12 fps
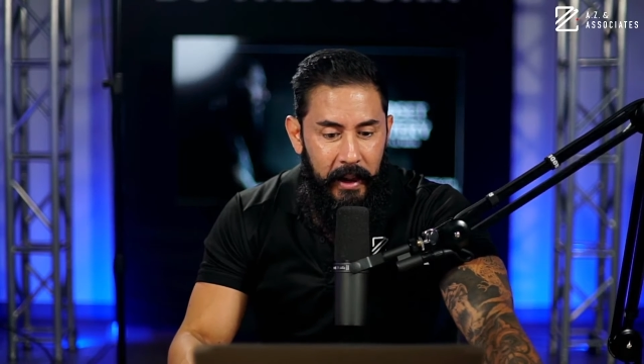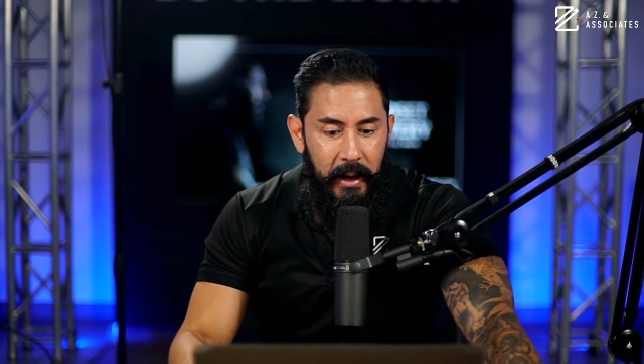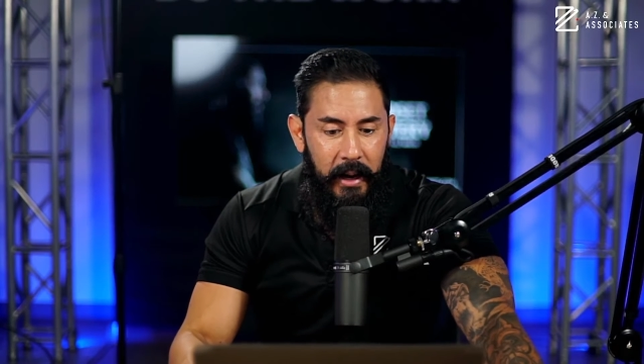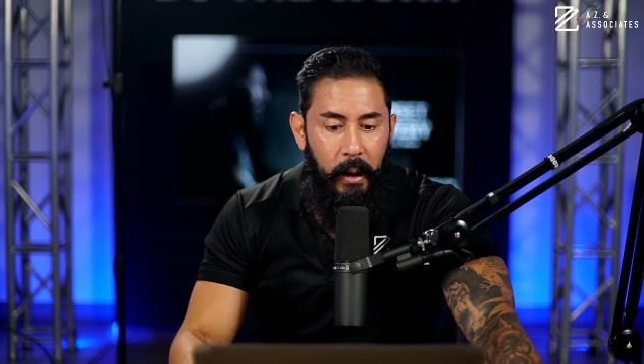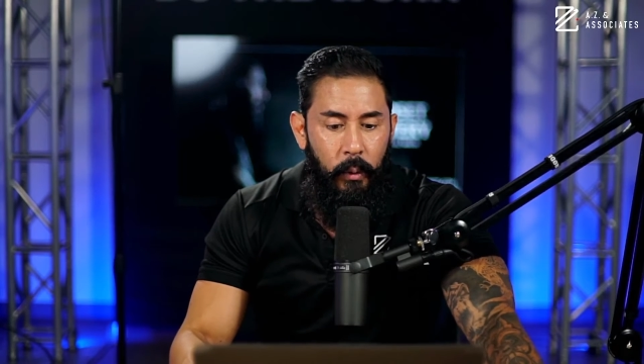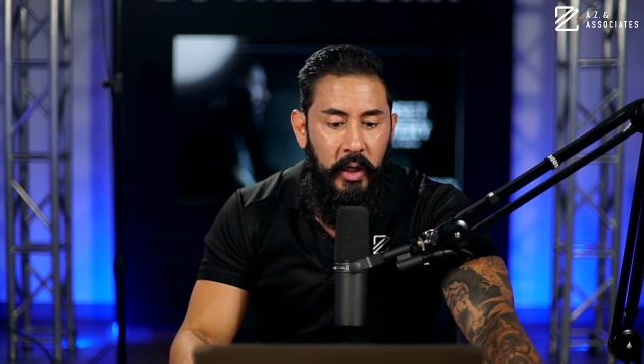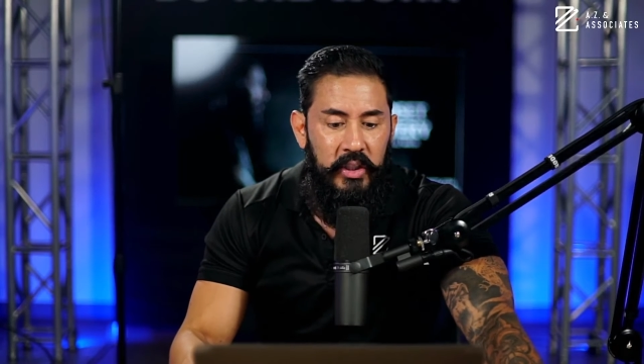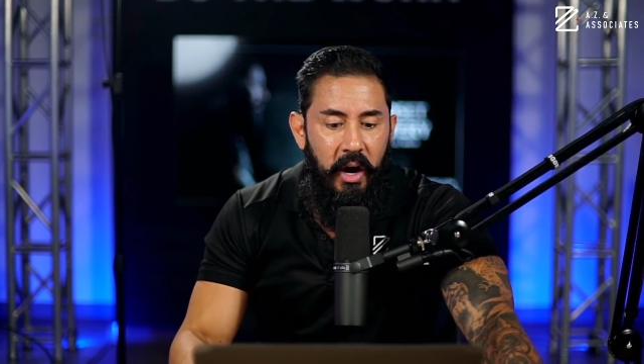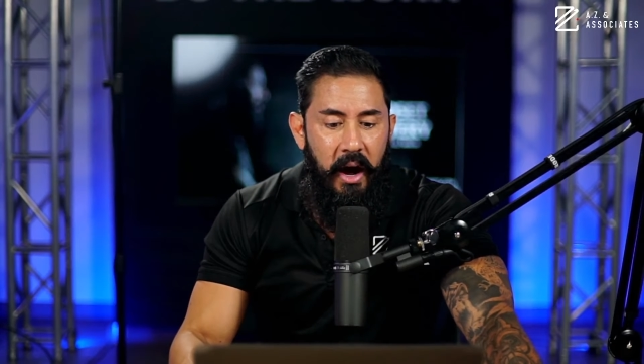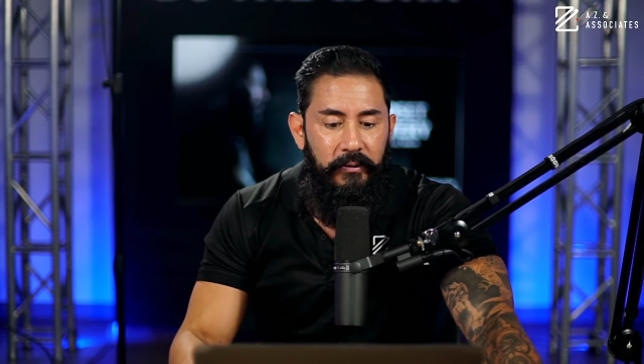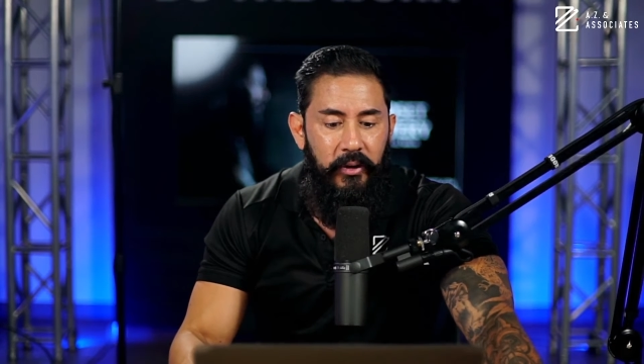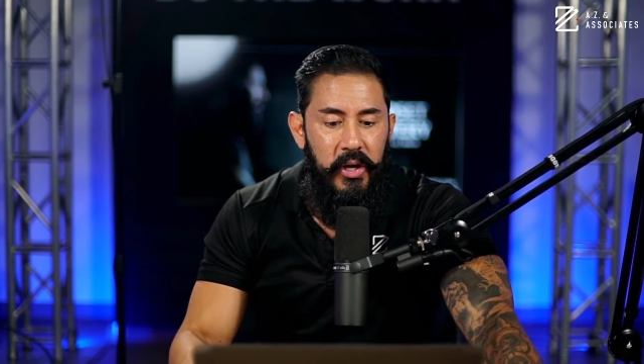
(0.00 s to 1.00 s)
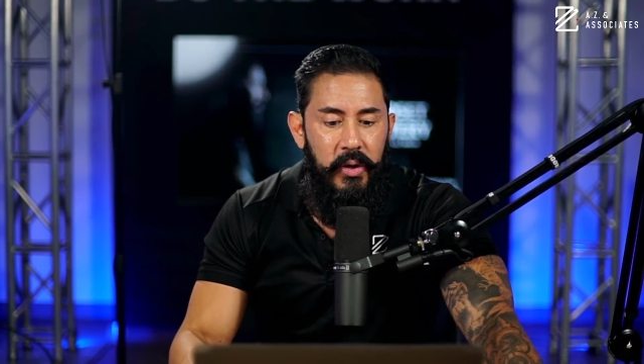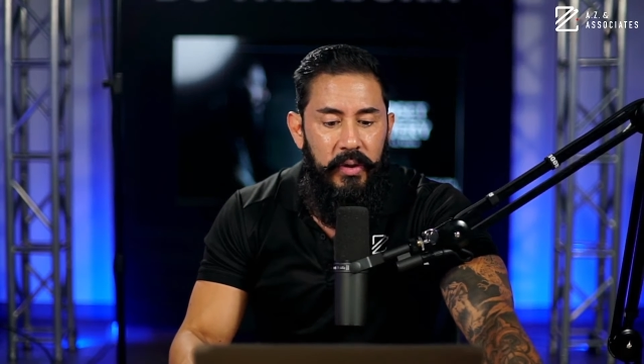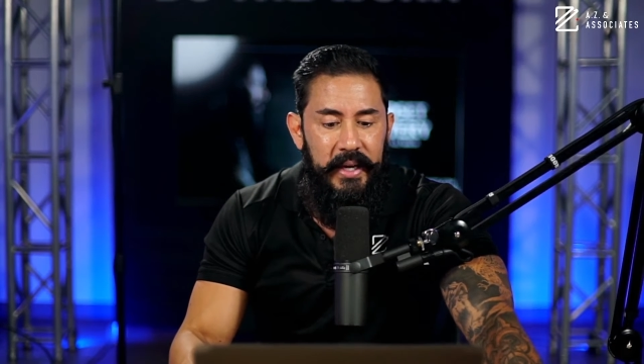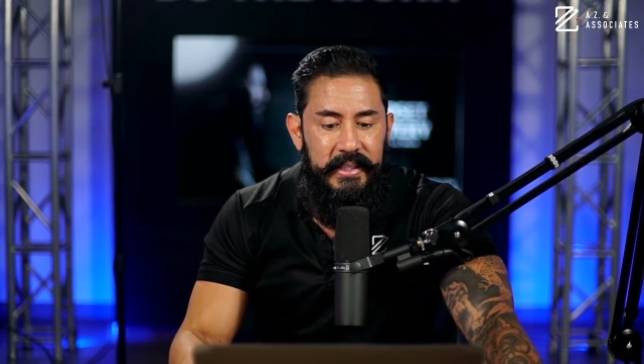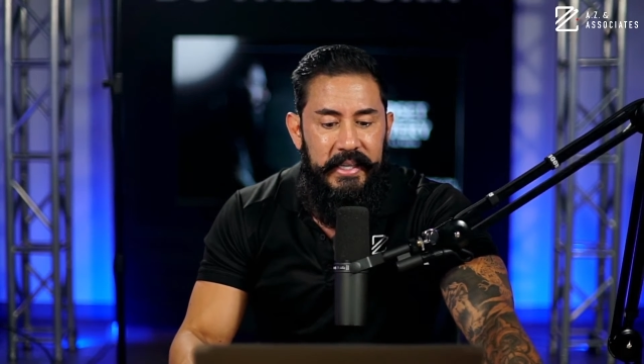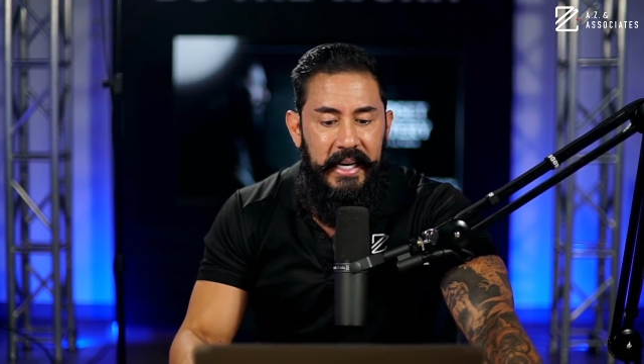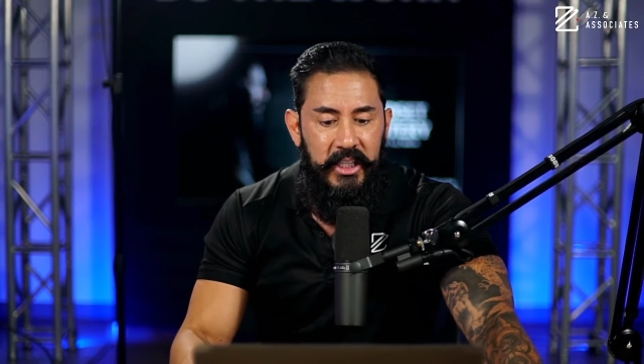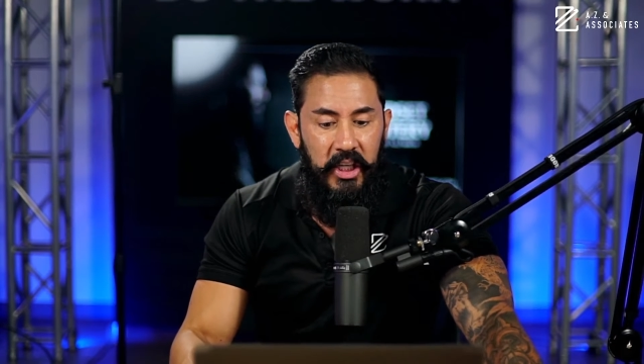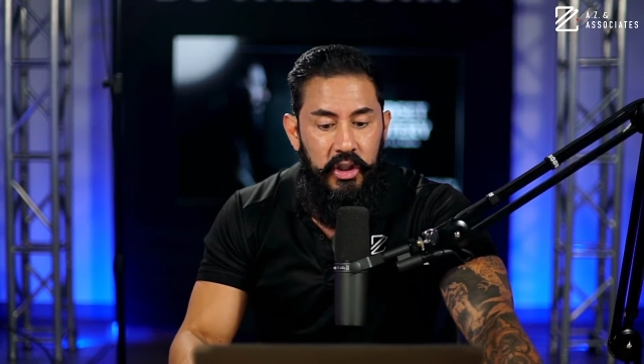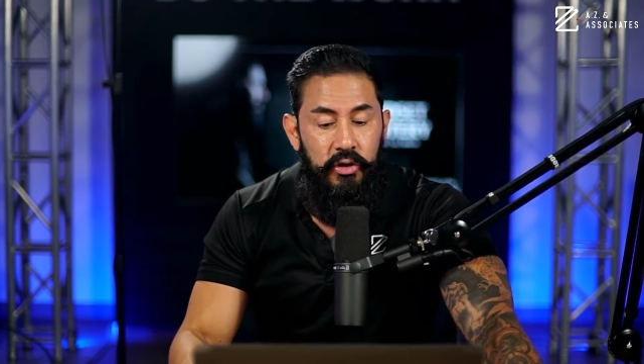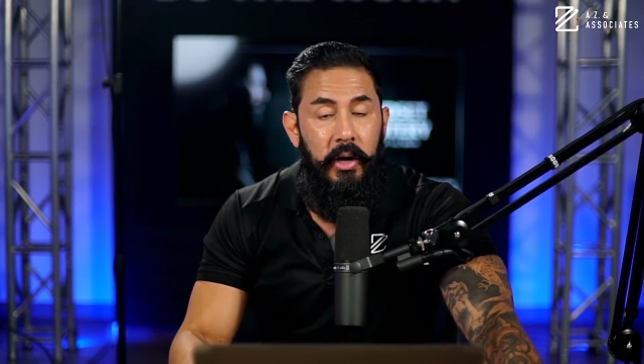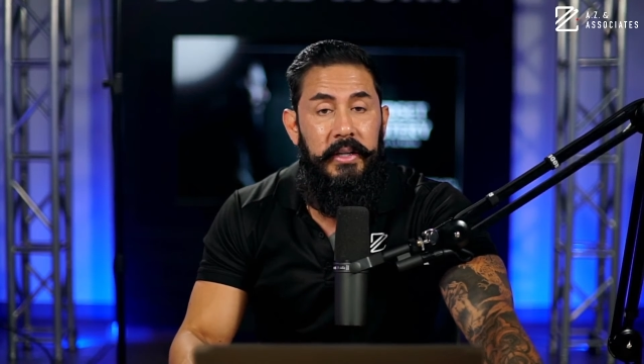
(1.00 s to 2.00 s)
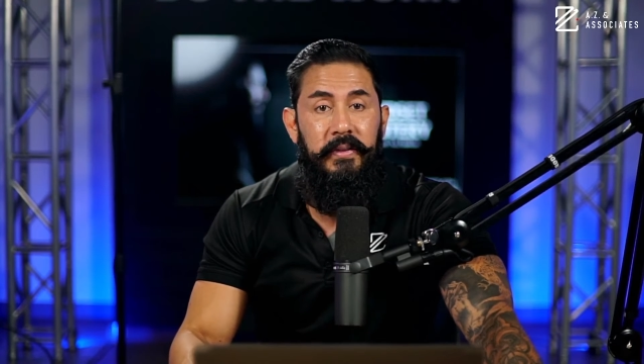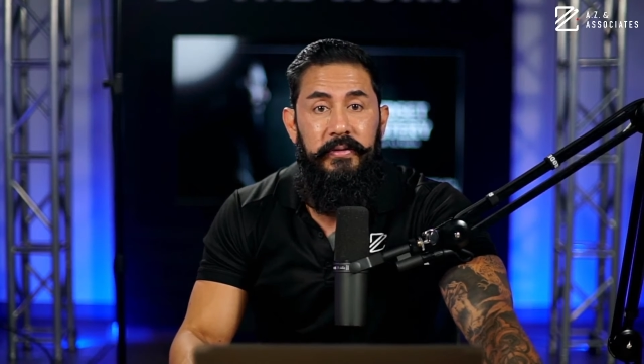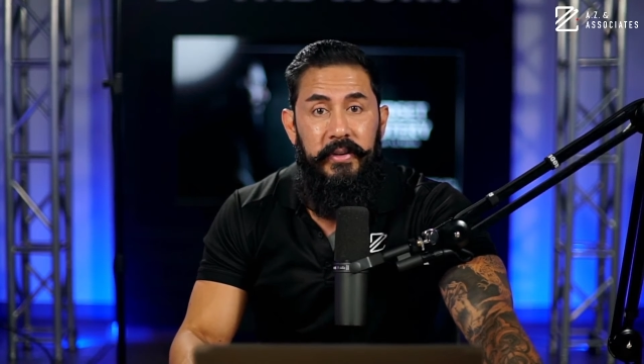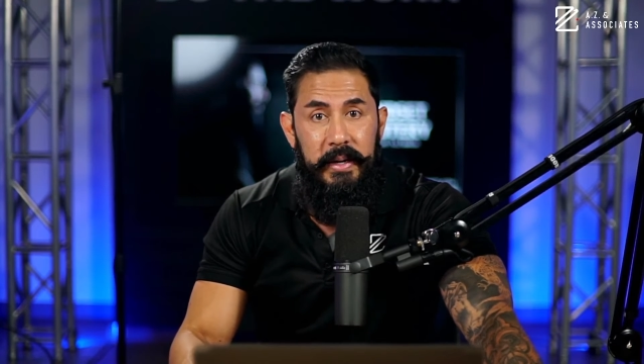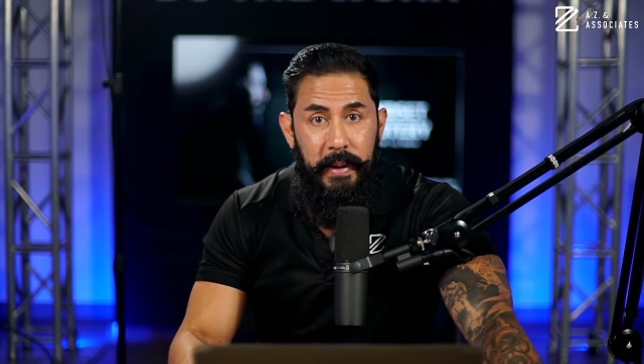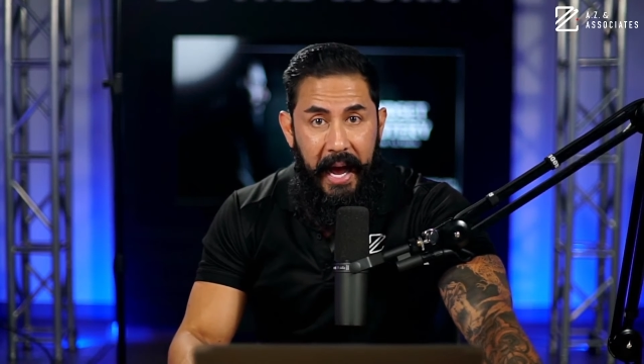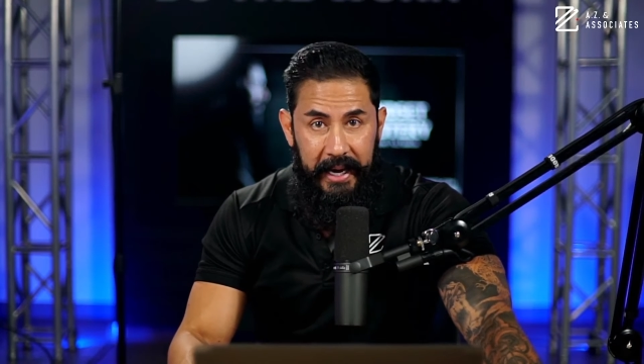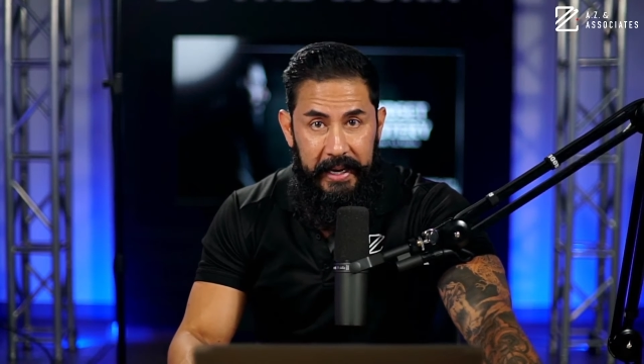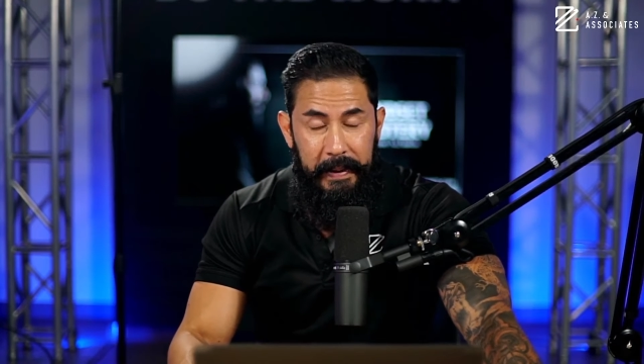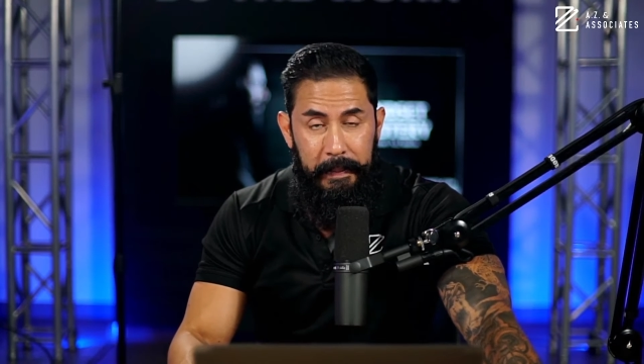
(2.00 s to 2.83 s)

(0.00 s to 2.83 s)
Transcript: I want to offer you this as constructive feedback.